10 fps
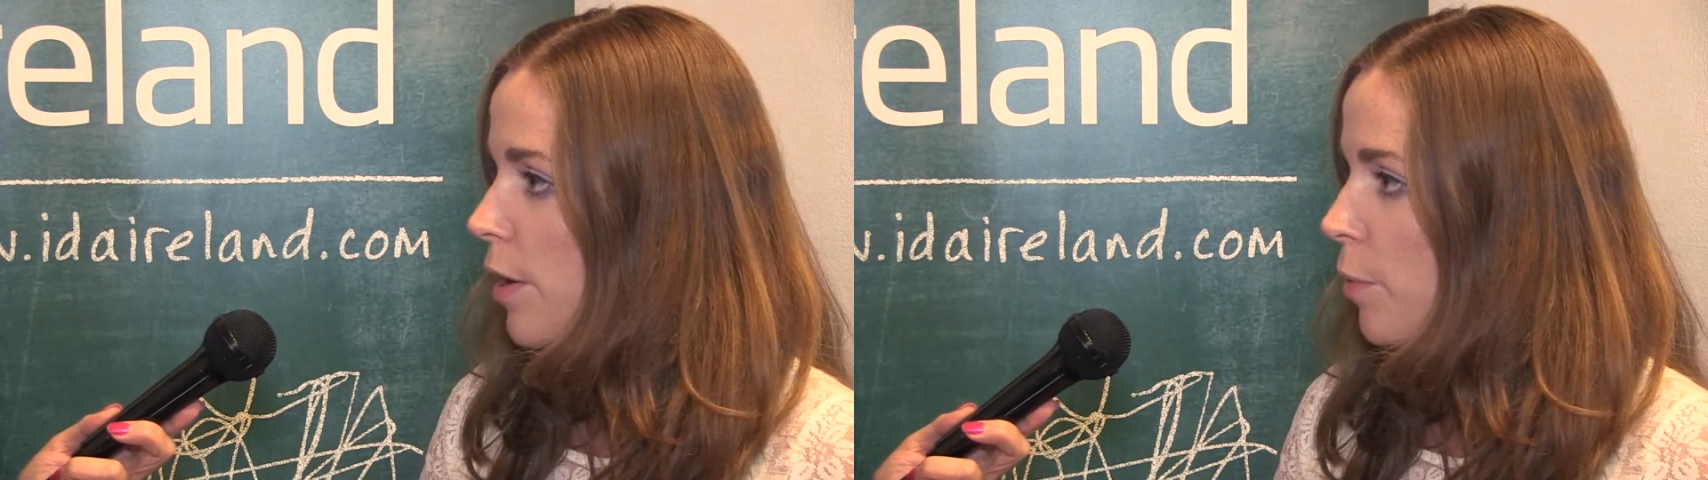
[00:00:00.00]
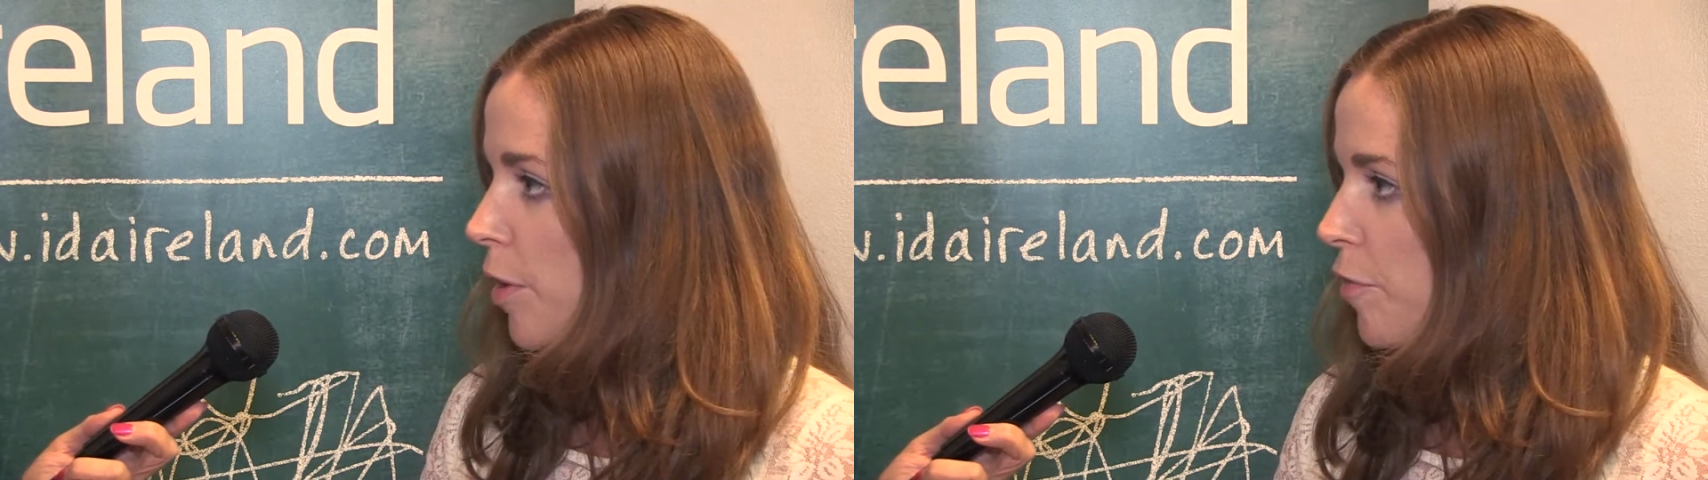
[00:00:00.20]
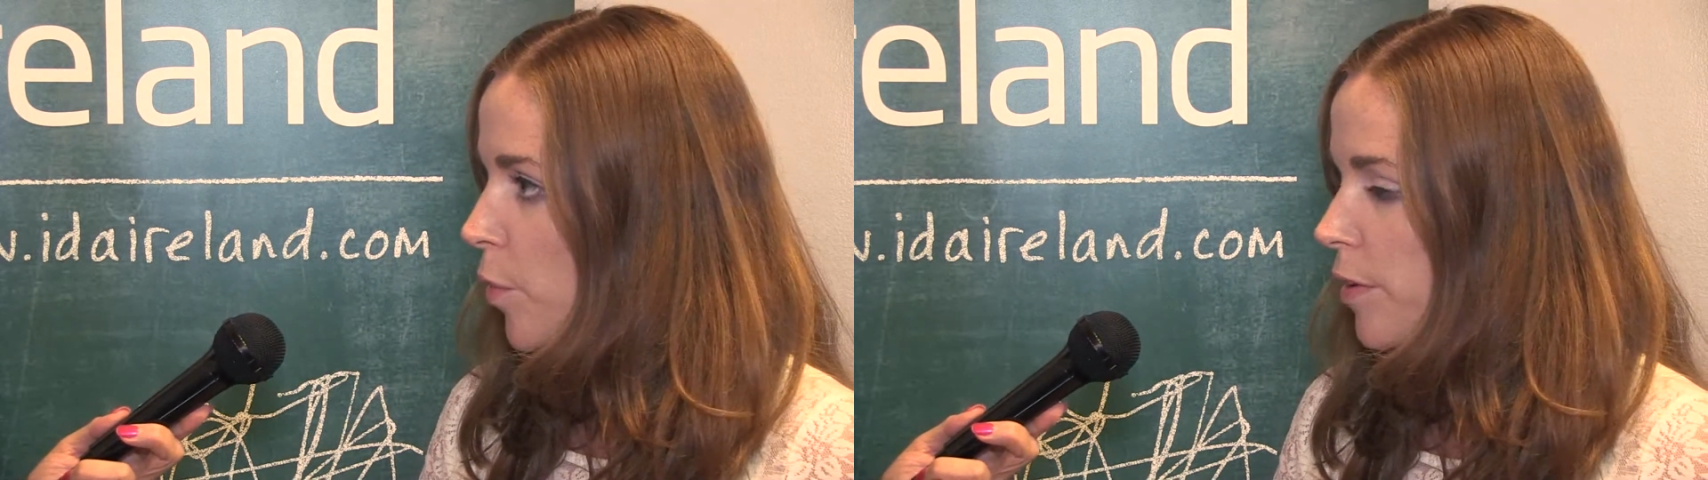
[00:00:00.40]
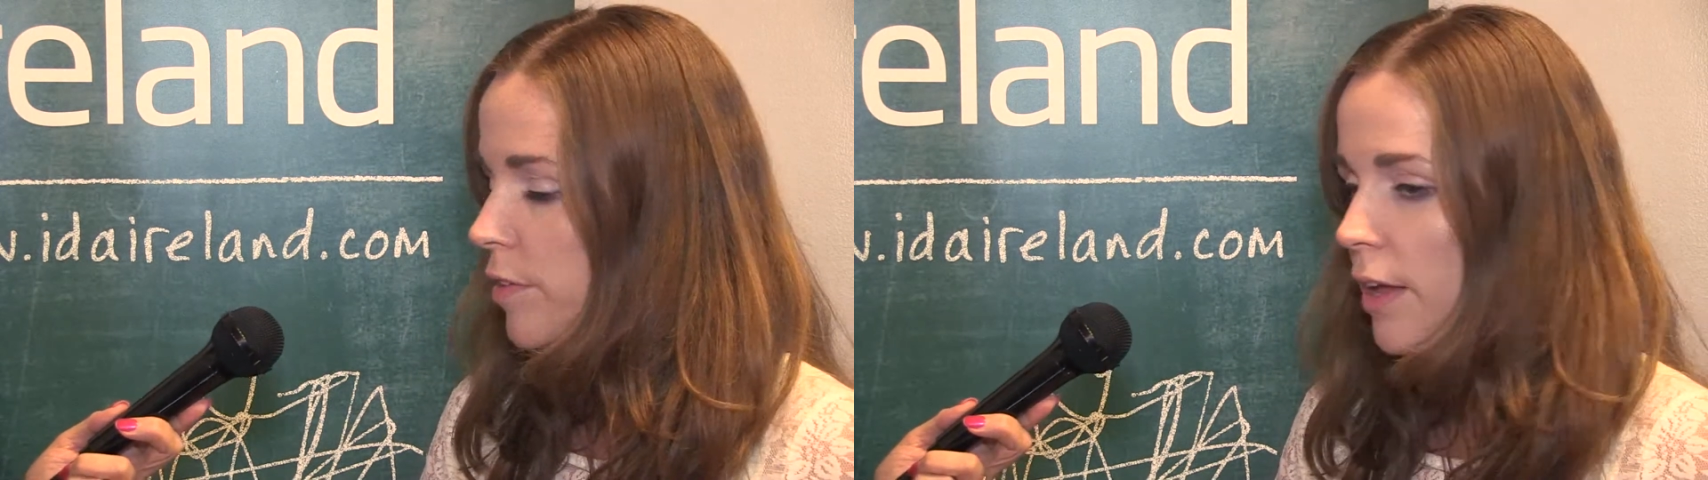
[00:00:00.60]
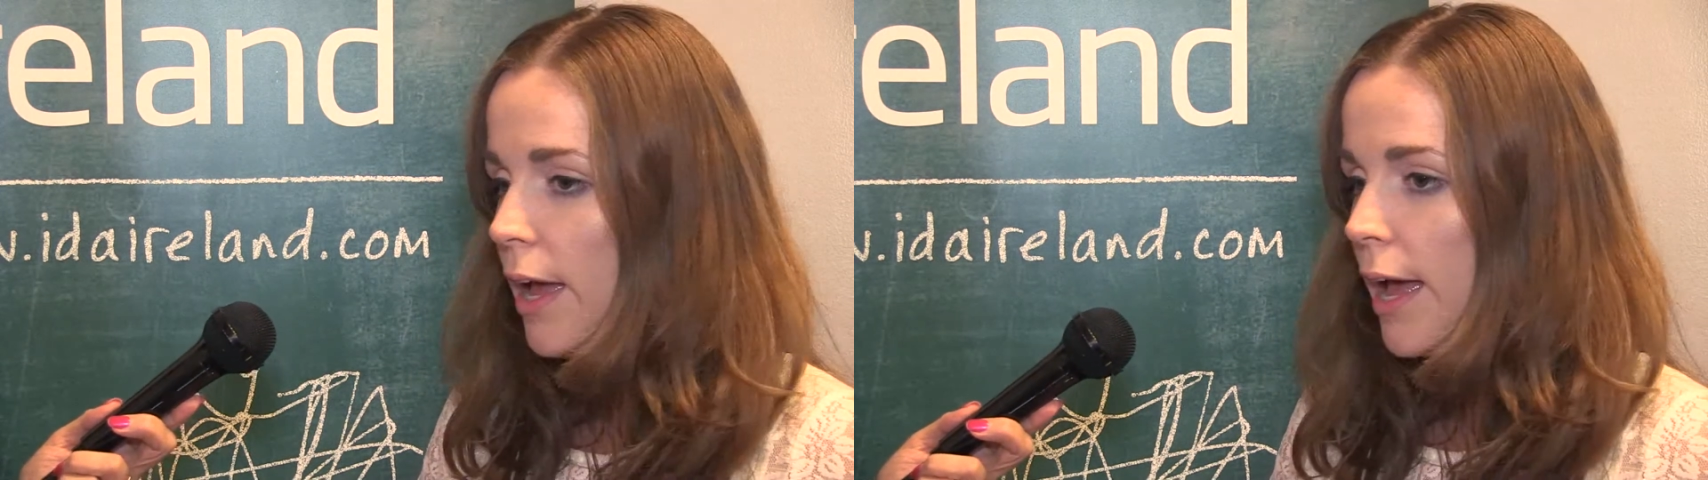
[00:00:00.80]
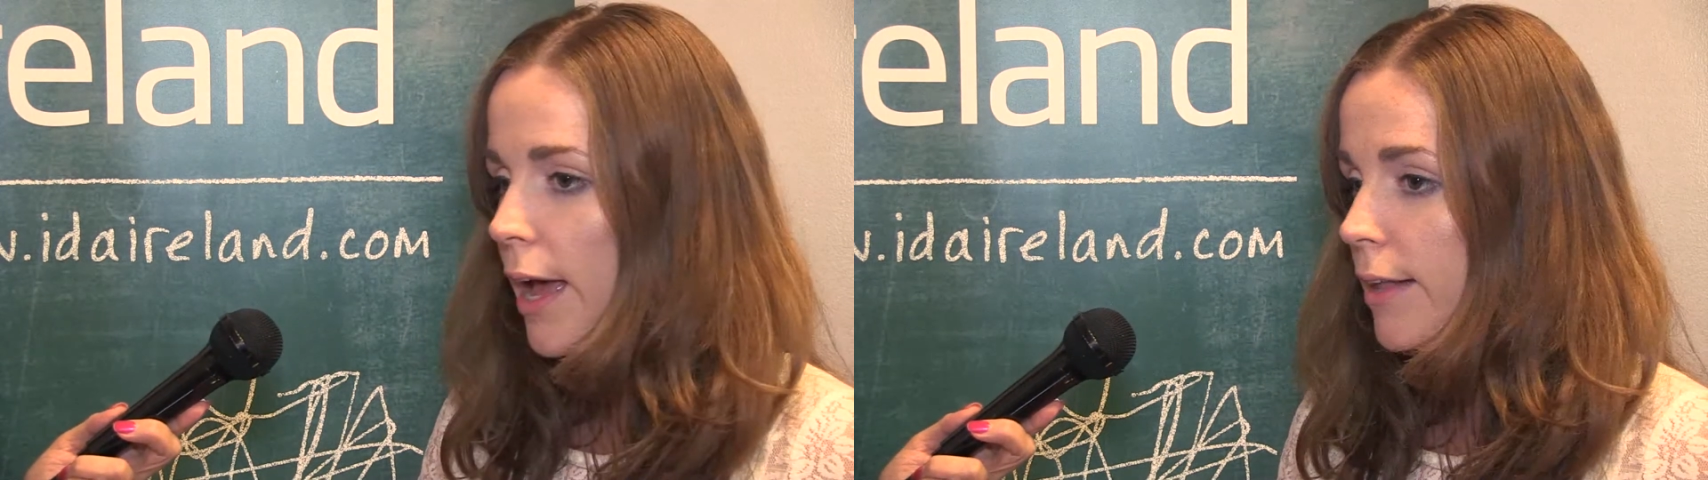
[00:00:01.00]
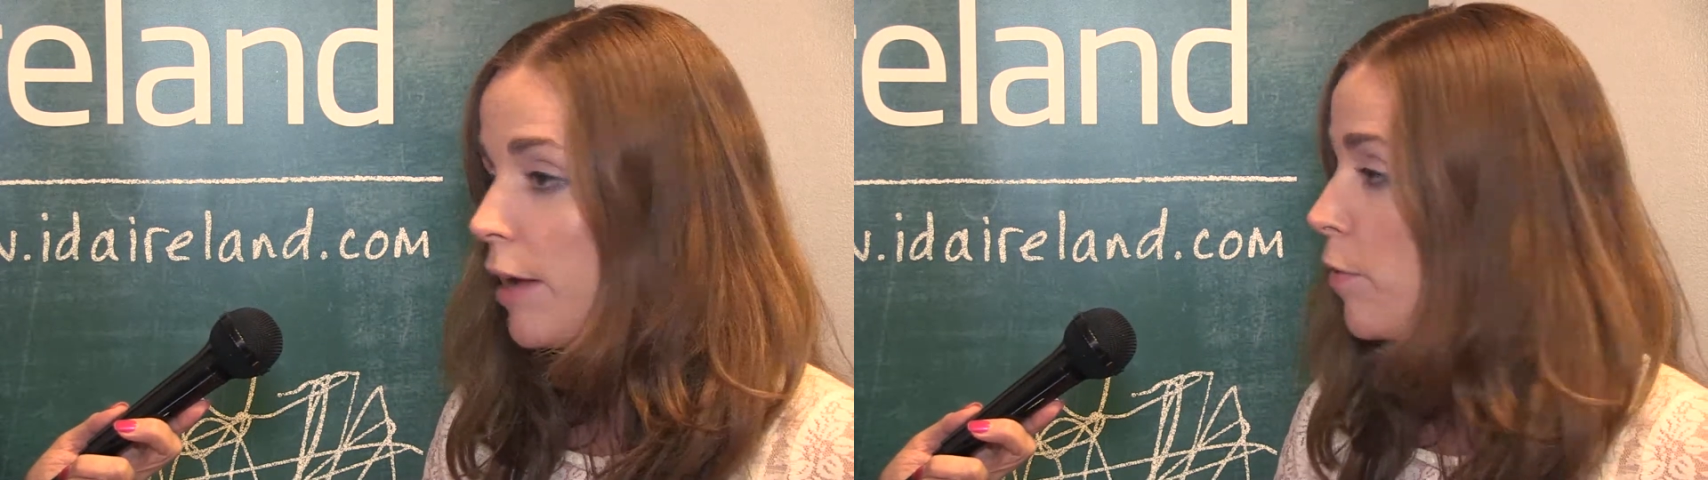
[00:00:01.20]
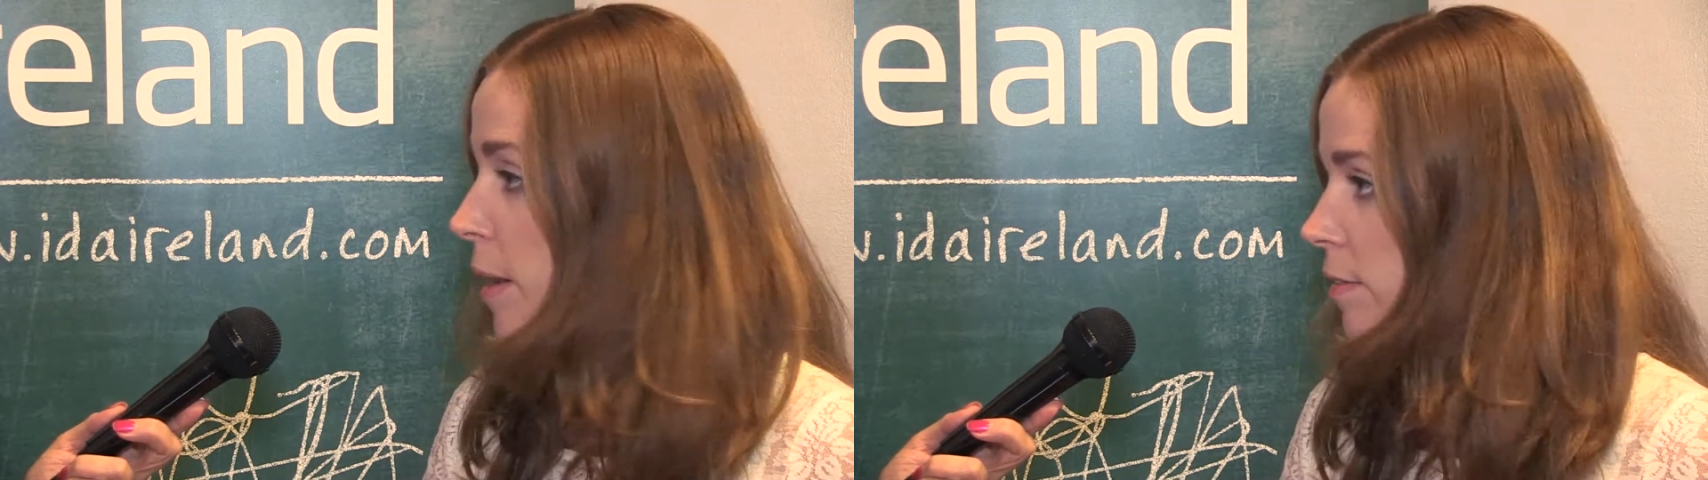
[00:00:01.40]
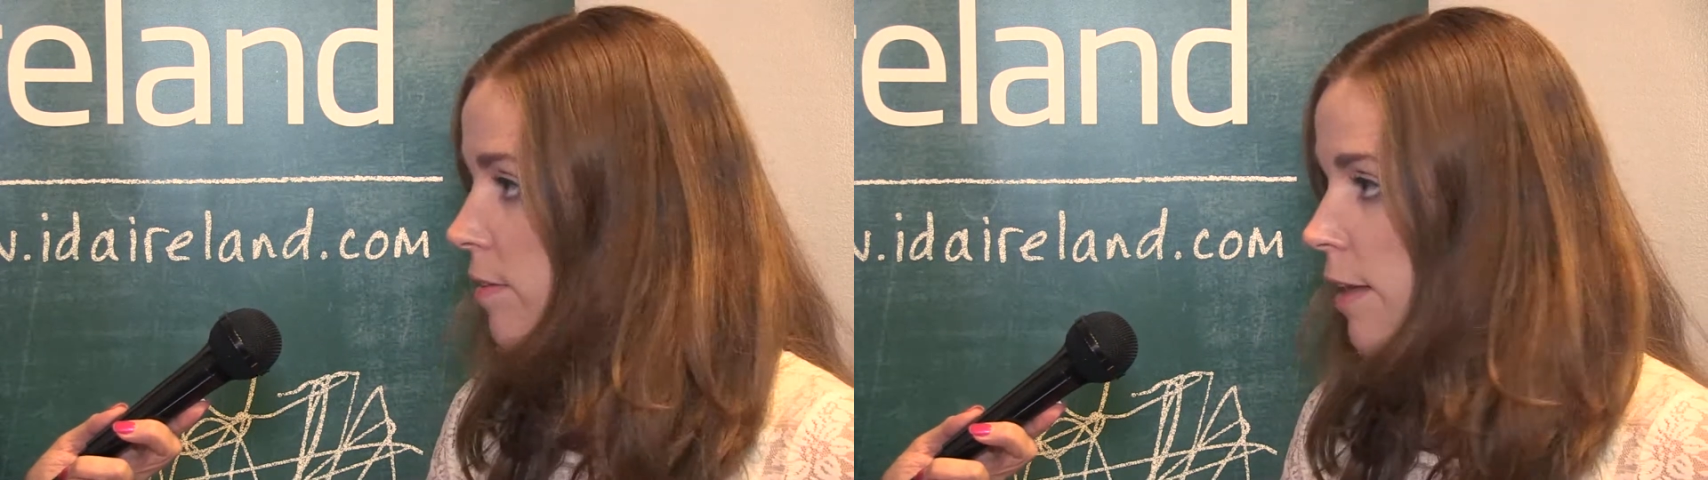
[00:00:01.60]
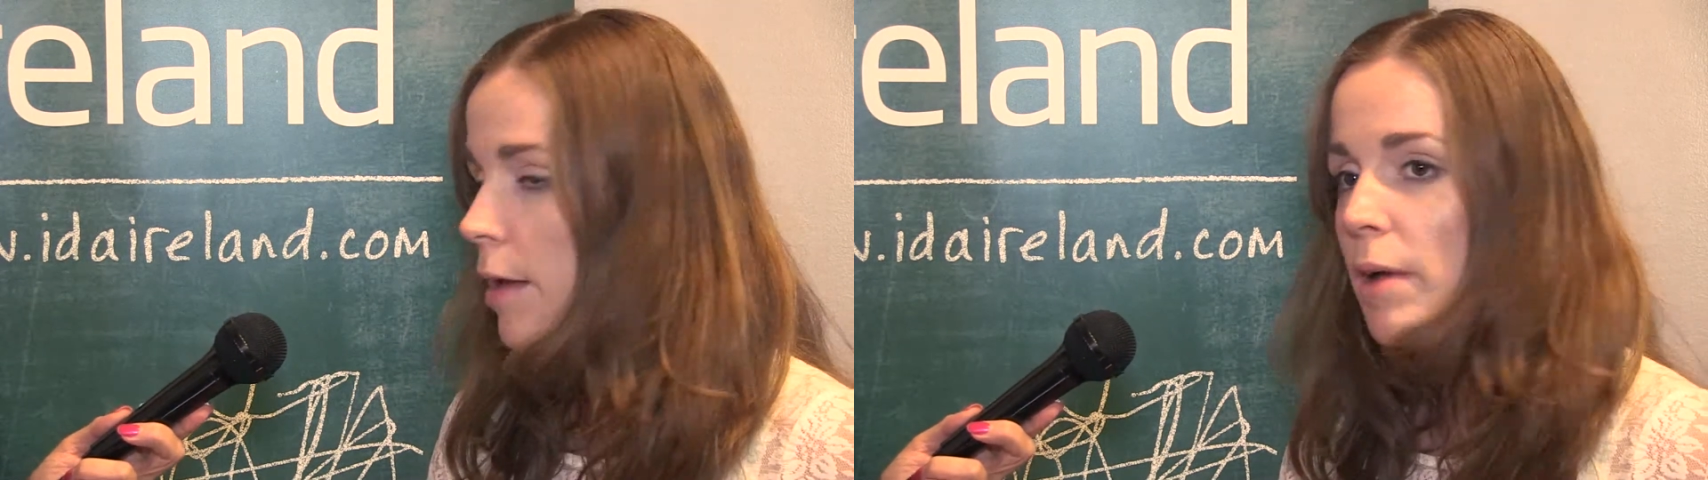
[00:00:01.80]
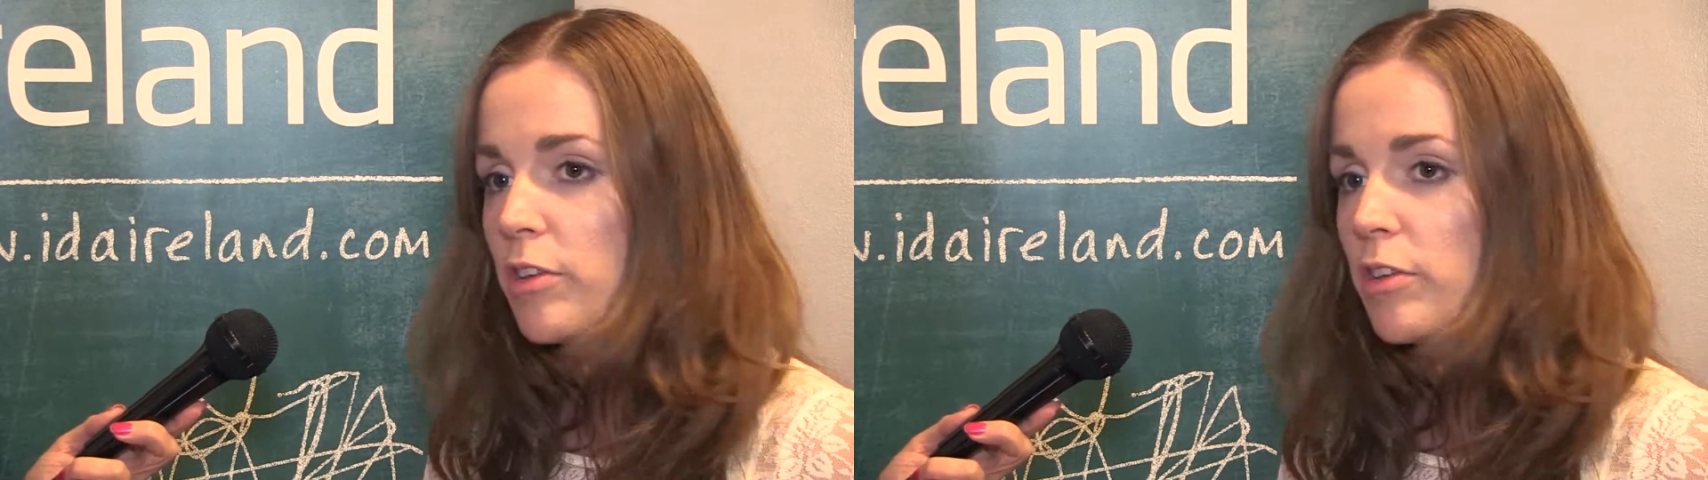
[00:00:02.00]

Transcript: workforce that remains the same.